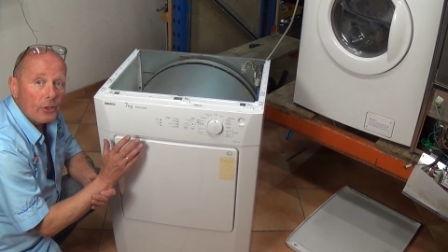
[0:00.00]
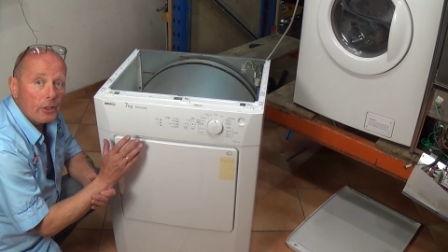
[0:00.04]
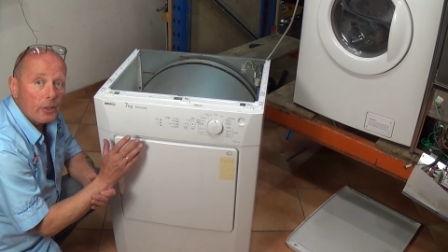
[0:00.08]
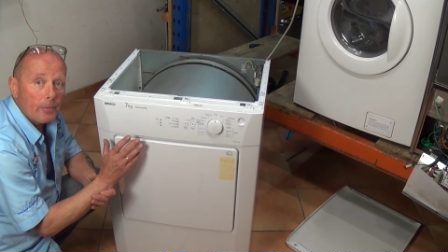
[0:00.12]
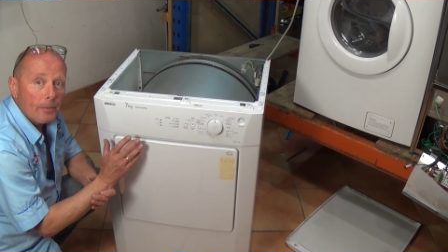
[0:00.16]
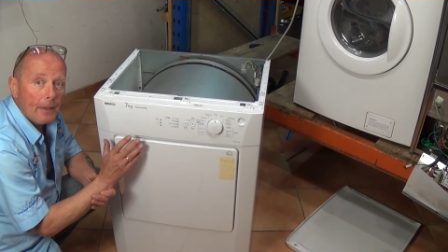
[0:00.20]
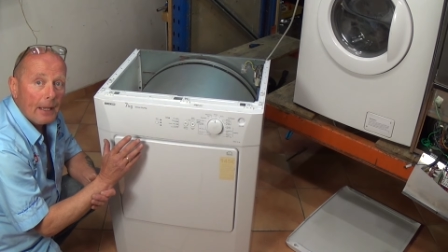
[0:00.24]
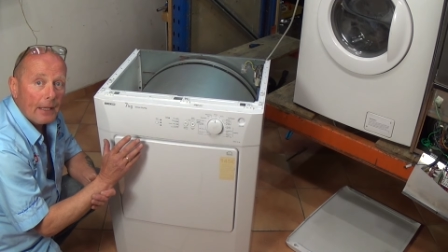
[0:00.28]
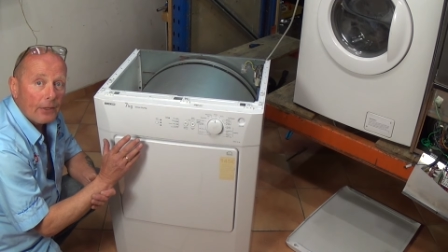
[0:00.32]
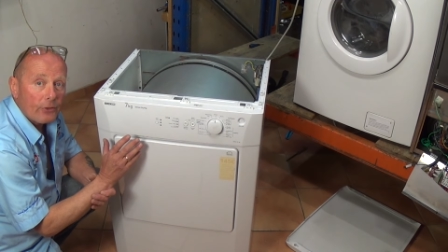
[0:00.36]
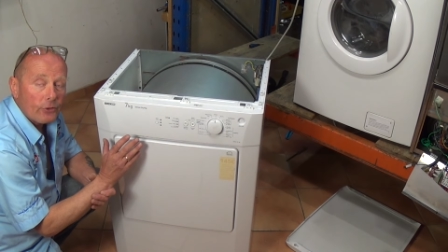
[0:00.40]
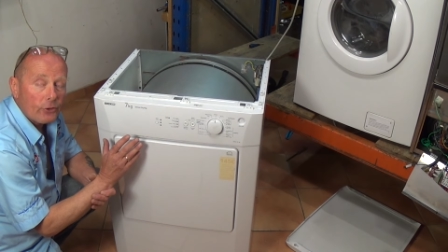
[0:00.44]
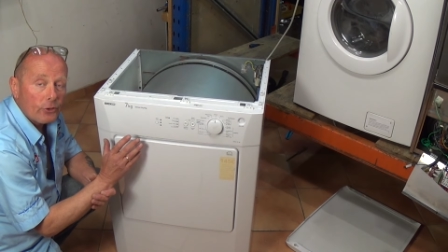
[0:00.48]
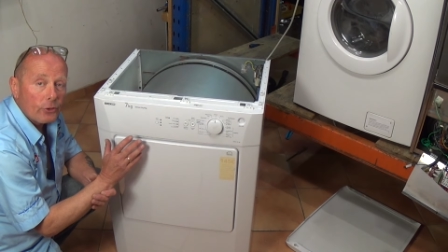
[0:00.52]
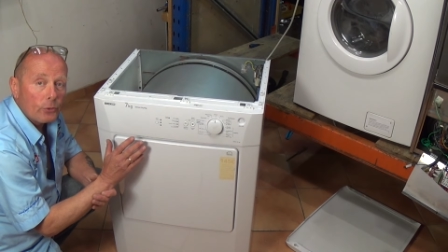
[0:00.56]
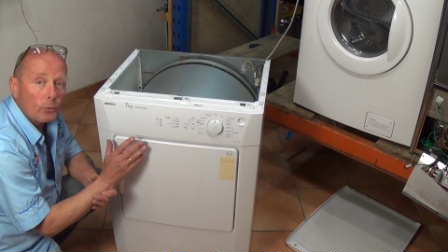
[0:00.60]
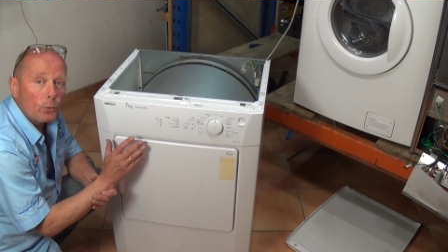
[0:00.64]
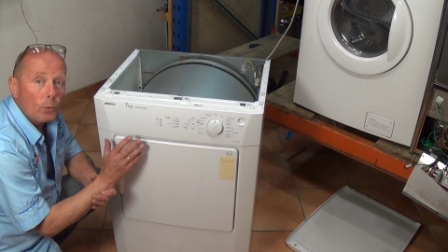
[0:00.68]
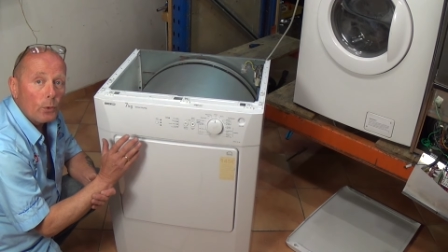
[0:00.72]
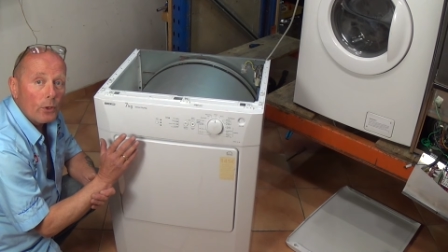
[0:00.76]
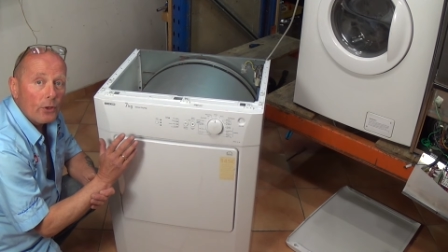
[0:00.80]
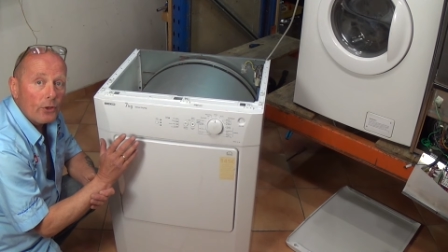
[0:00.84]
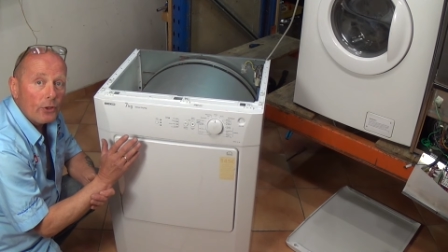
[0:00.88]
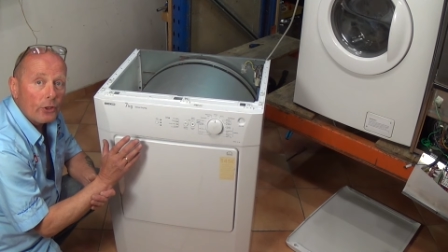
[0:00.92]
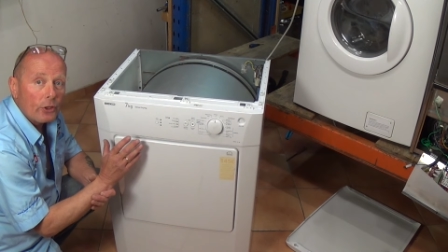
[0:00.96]
capacitor
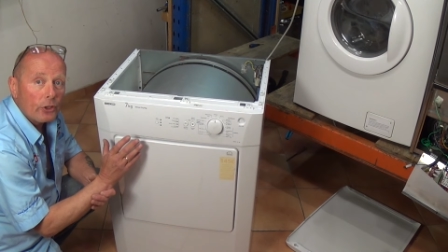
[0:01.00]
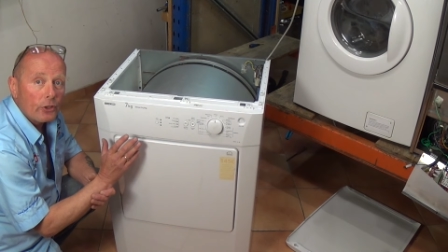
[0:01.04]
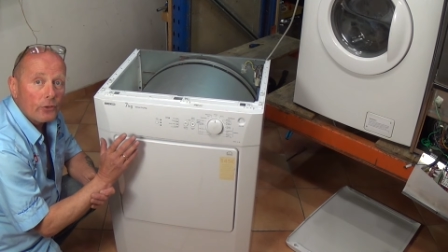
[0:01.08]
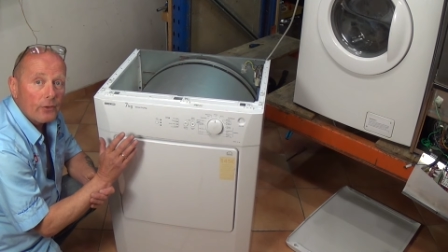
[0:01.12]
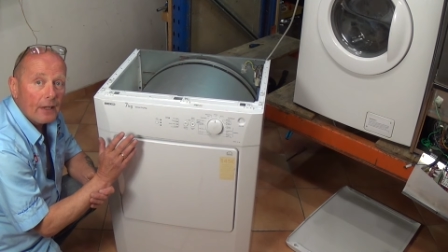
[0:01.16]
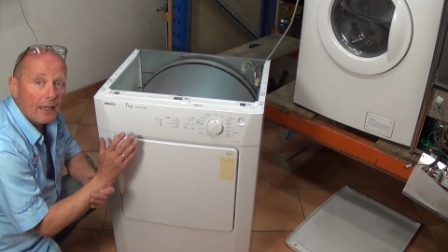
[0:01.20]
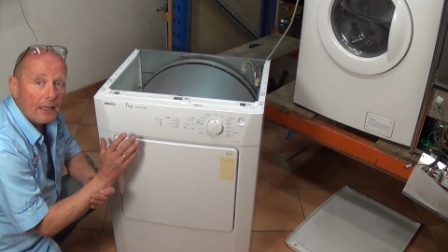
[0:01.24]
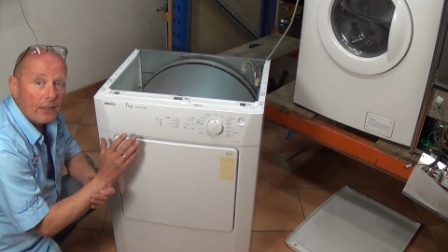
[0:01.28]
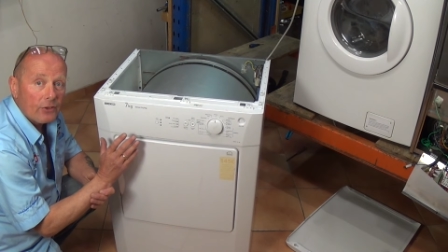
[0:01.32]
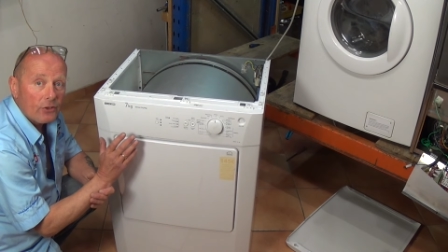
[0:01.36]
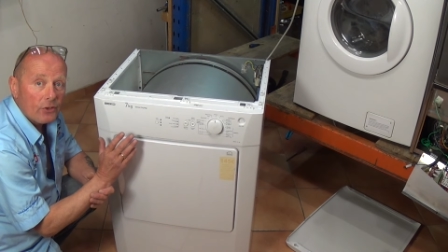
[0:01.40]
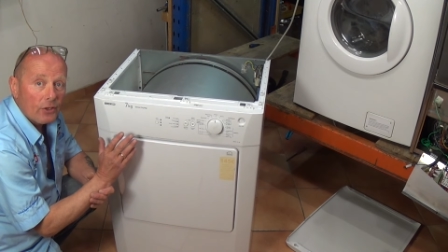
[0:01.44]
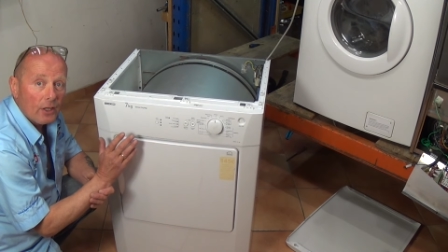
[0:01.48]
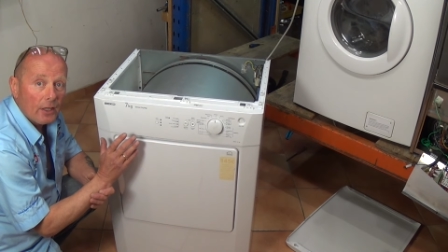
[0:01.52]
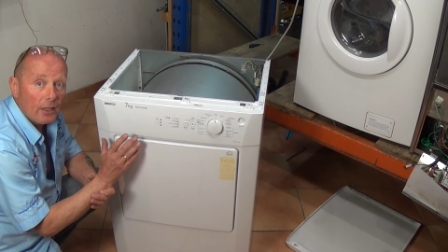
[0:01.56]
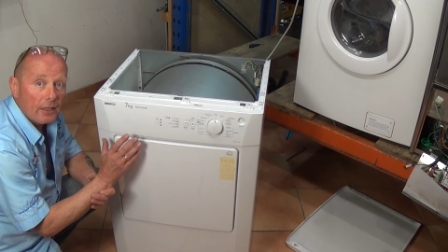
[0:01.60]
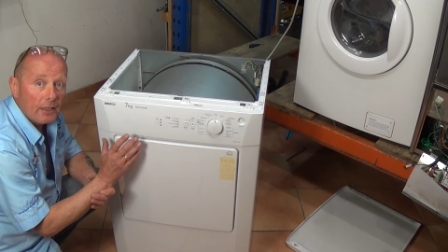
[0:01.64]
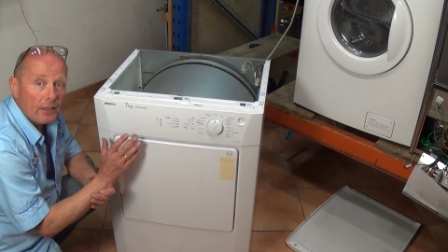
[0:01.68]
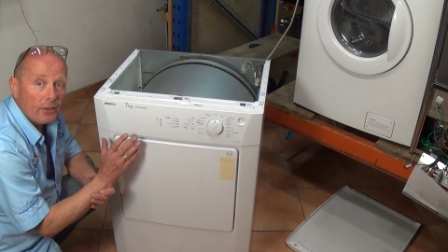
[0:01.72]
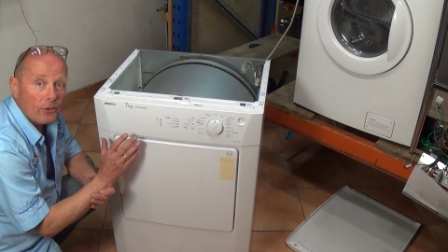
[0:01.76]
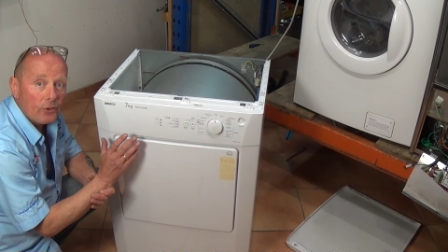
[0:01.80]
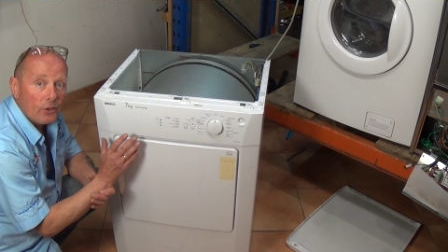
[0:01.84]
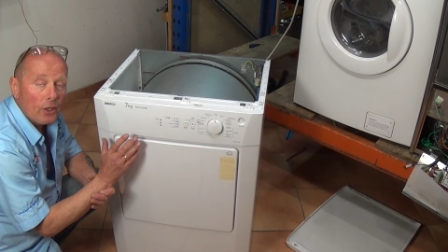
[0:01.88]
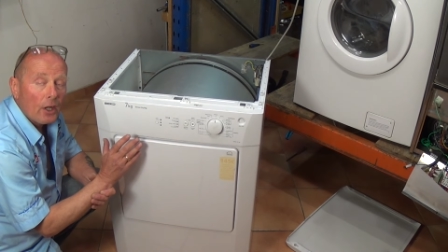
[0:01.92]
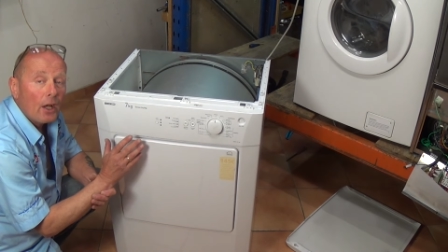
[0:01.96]
with the correct
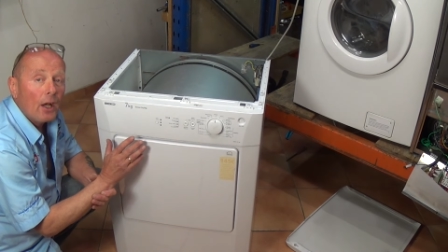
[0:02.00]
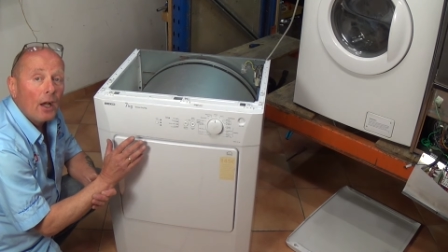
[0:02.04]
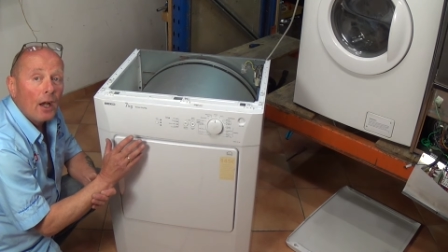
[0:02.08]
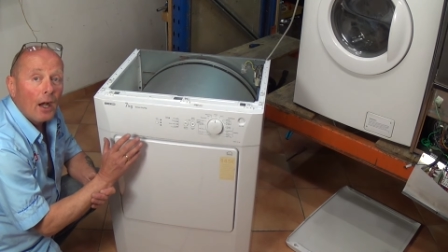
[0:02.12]
size.